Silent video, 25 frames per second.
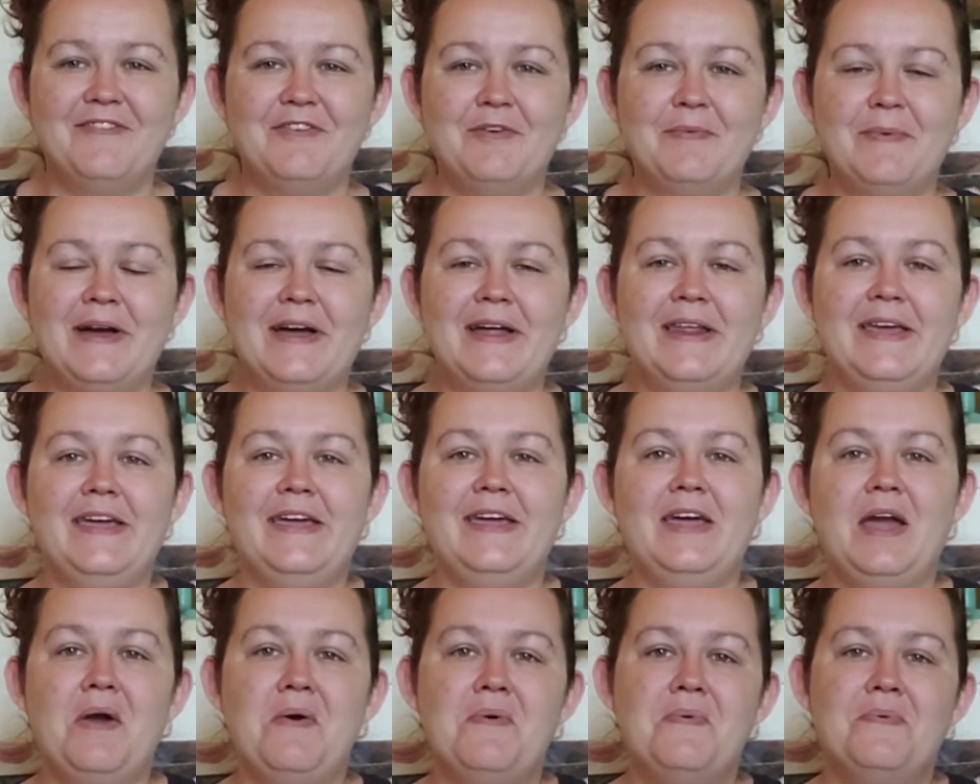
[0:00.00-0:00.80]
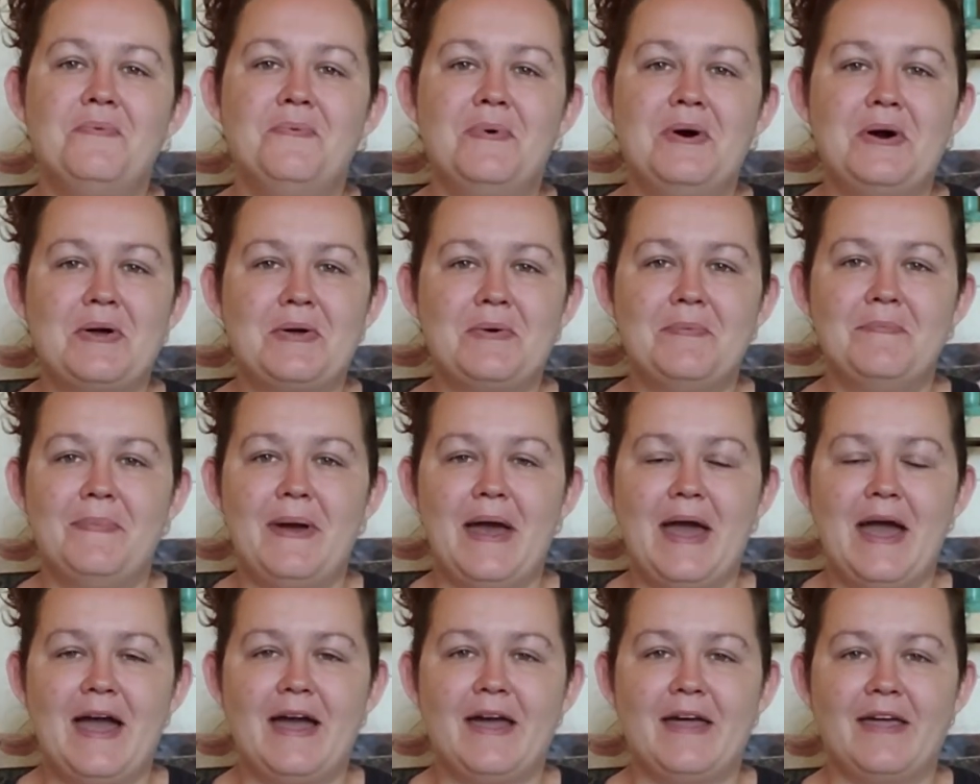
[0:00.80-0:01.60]
everybody, welcome
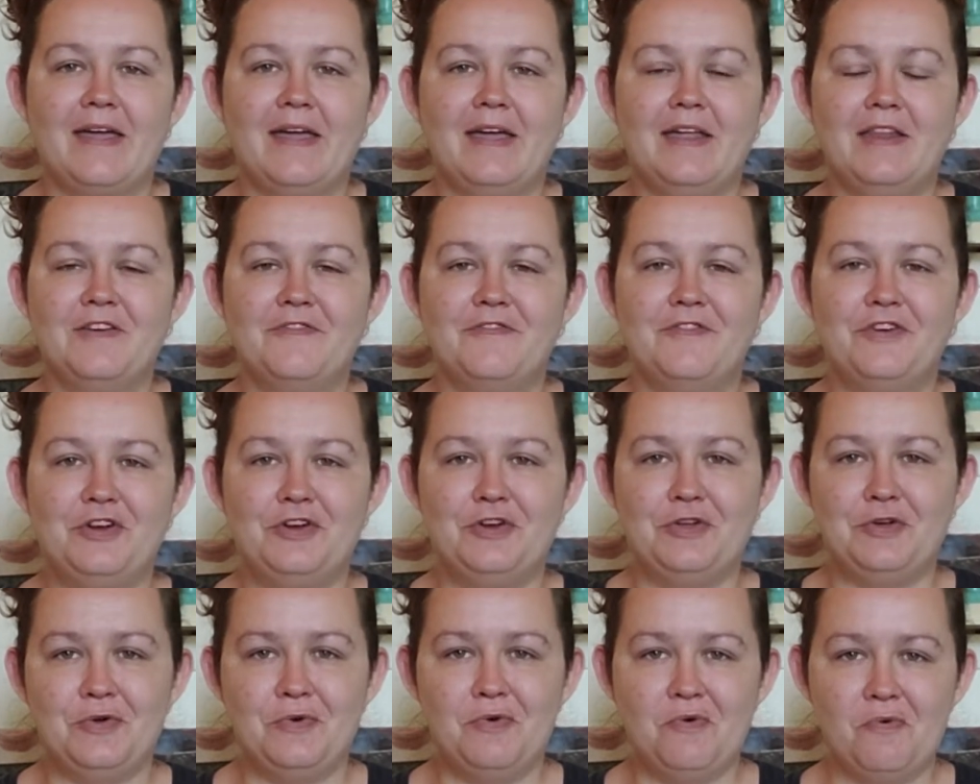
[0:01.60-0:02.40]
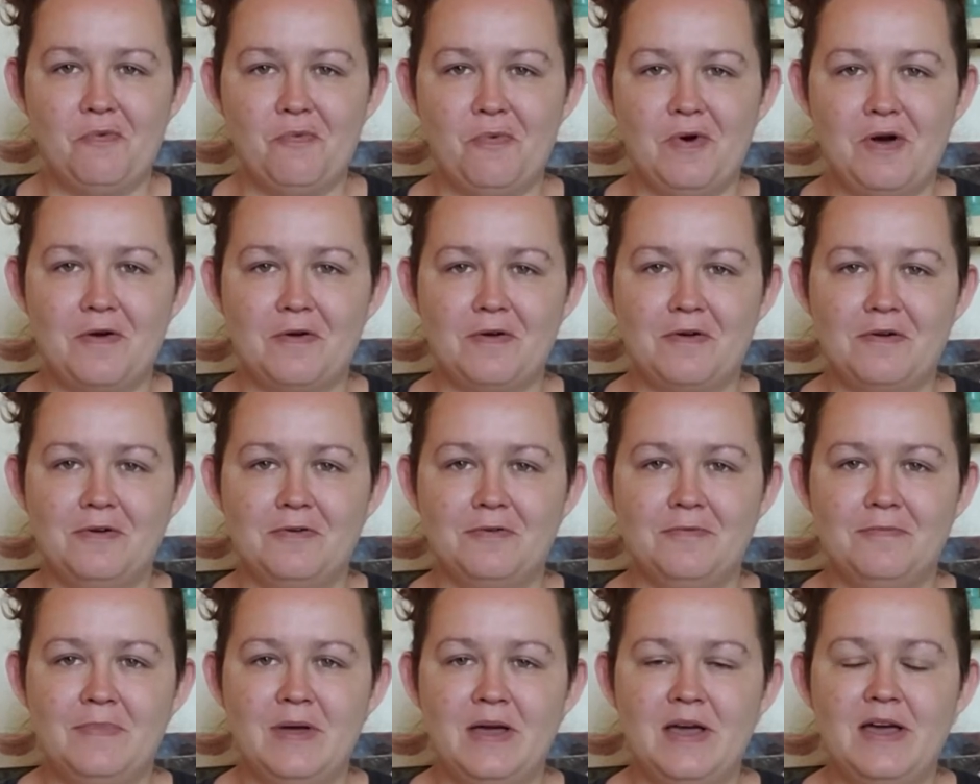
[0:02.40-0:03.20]
back, and if you're new,
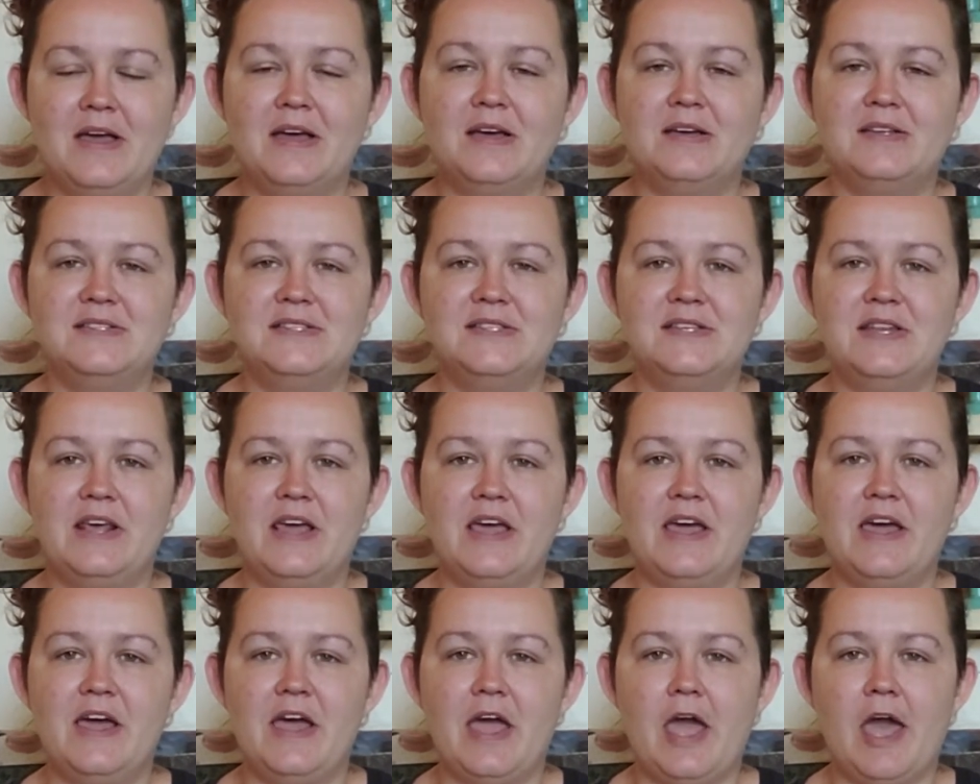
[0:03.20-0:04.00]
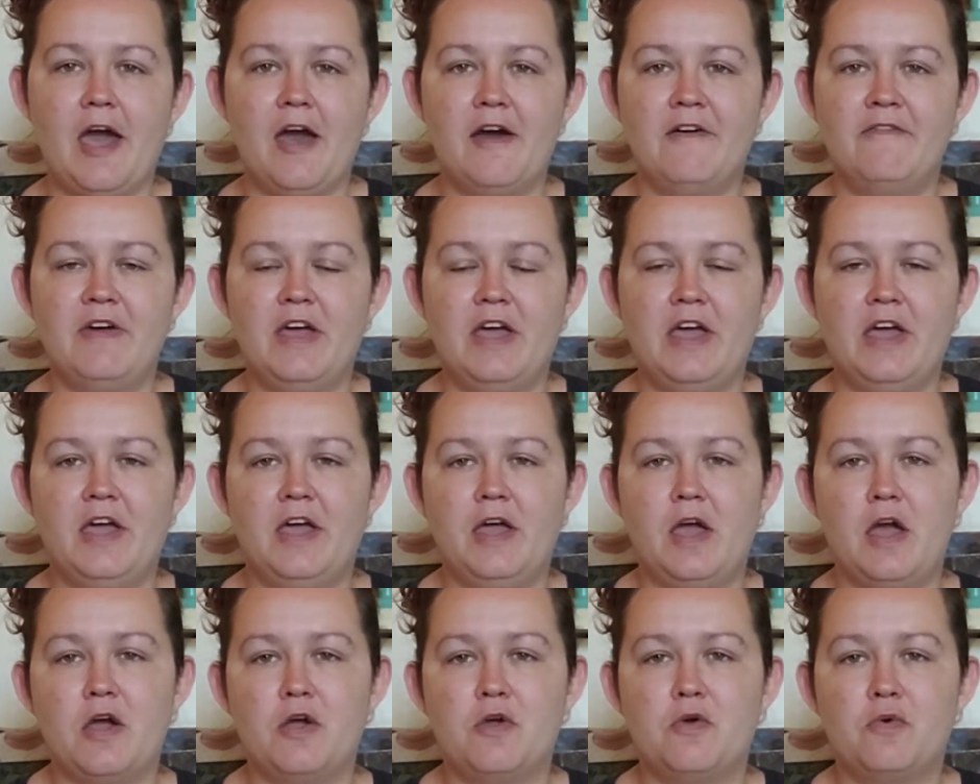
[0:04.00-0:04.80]
welcome. Today I have
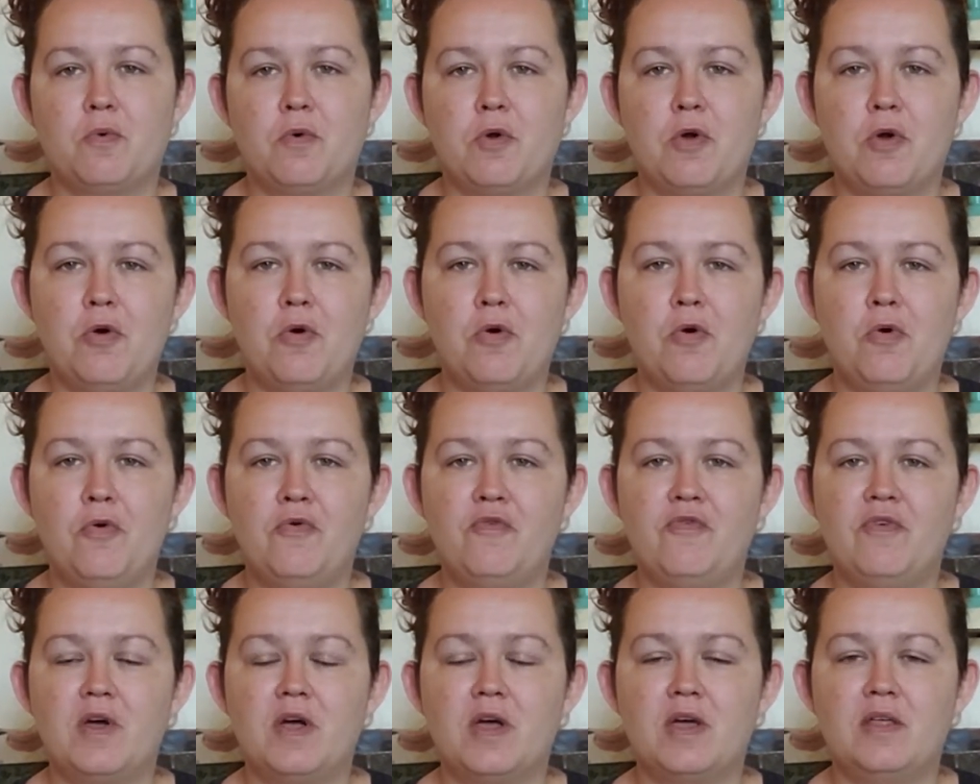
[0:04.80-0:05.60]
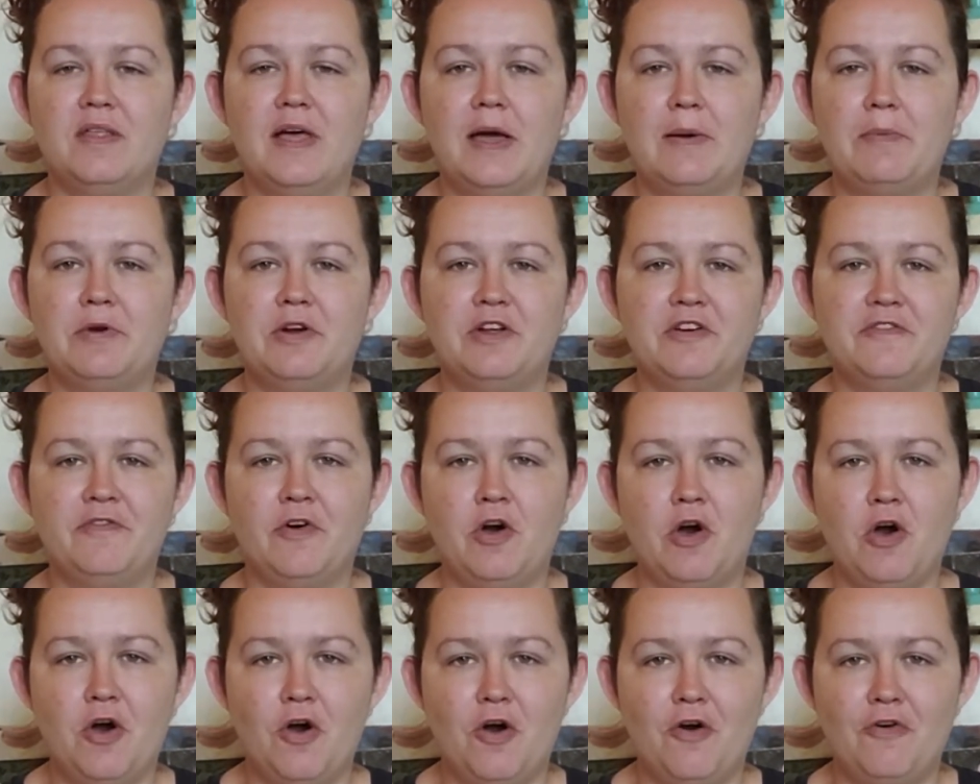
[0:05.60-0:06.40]
a Grove collaborative
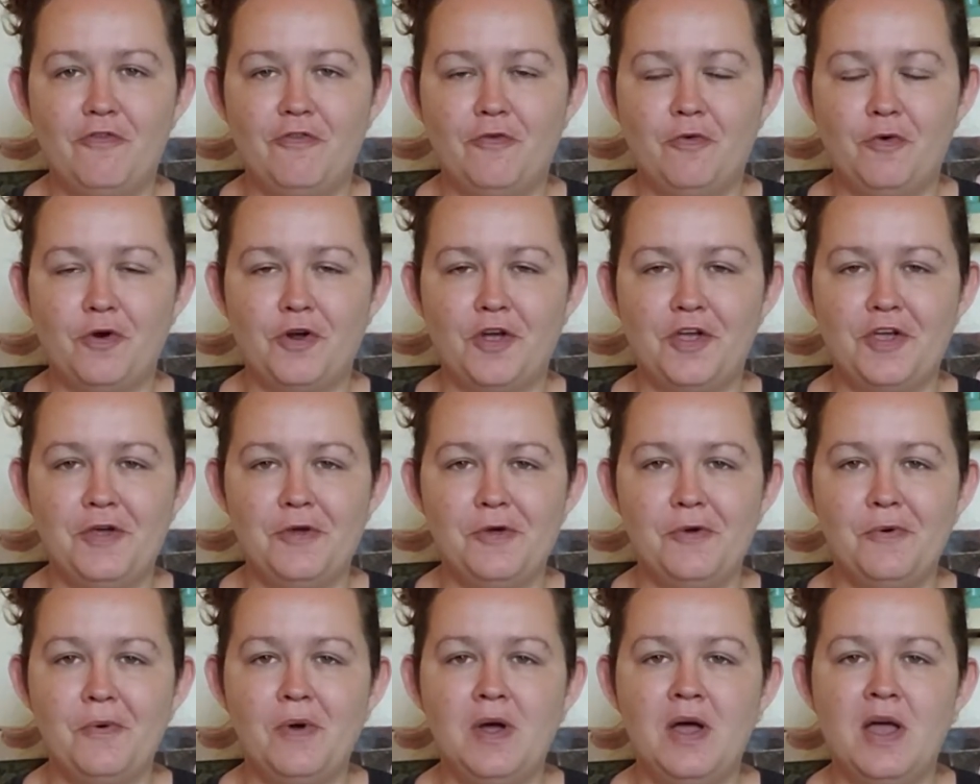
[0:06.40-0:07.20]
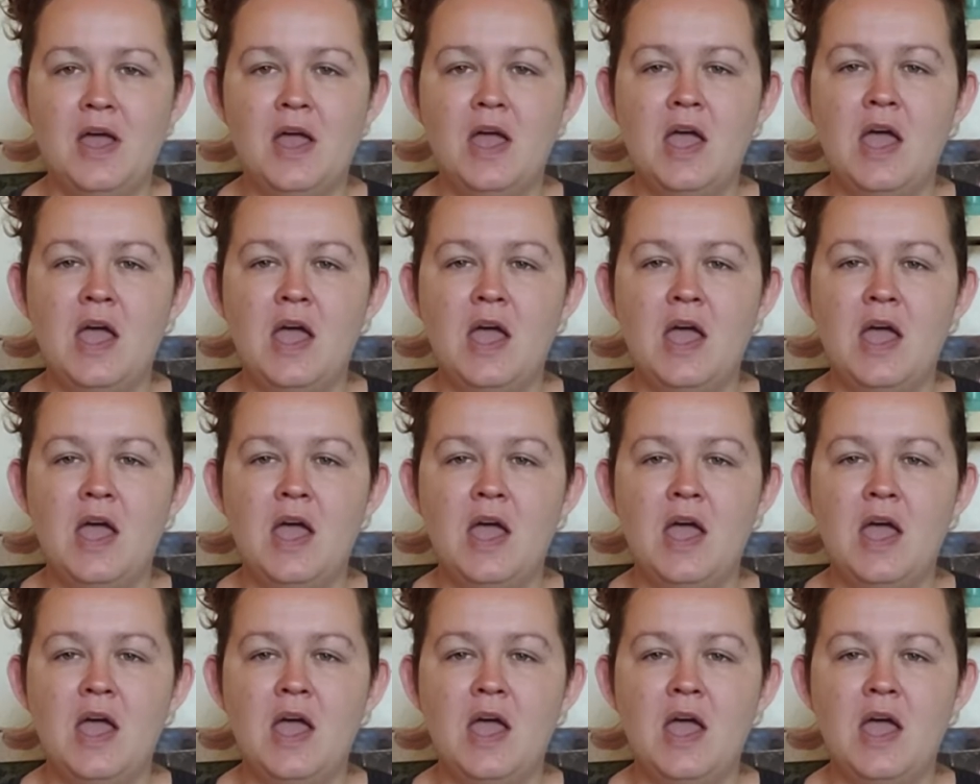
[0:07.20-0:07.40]
haul for you.